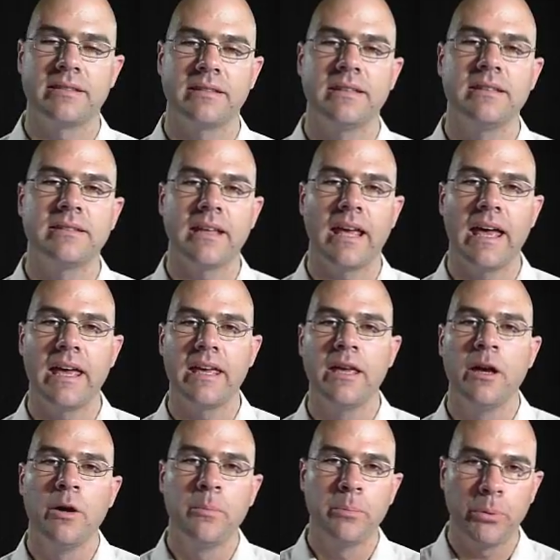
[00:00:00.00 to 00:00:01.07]
this is
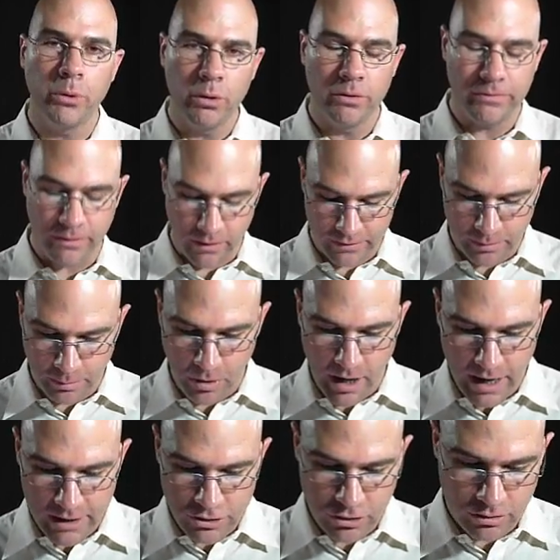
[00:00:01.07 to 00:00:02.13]
a proof of the
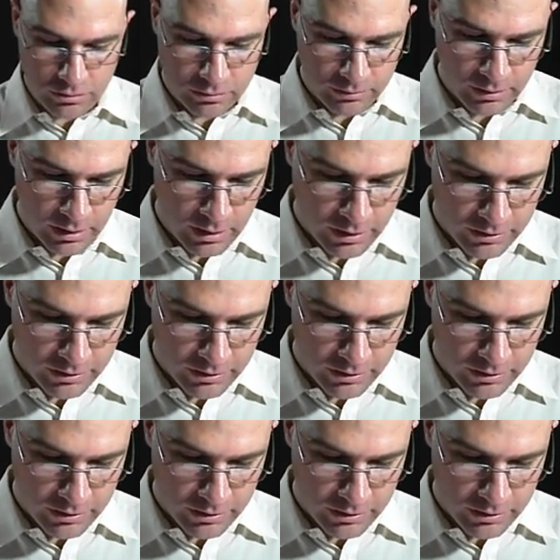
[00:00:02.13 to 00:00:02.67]
prior journal.